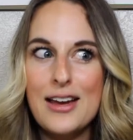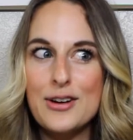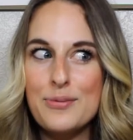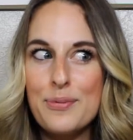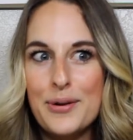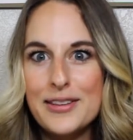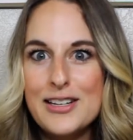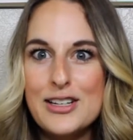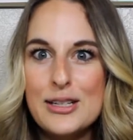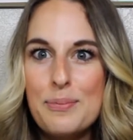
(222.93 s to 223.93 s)
You're more
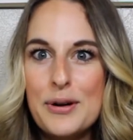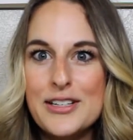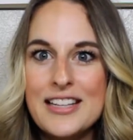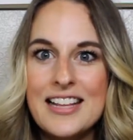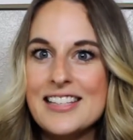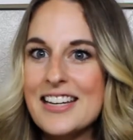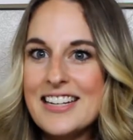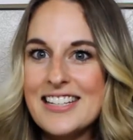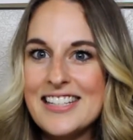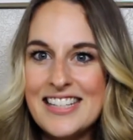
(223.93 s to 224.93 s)
than just a person that's going
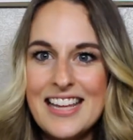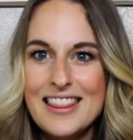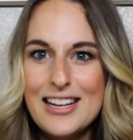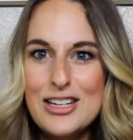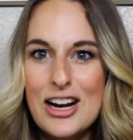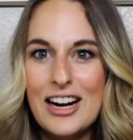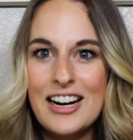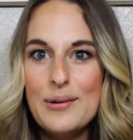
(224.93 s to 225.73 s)
to sit in the chair.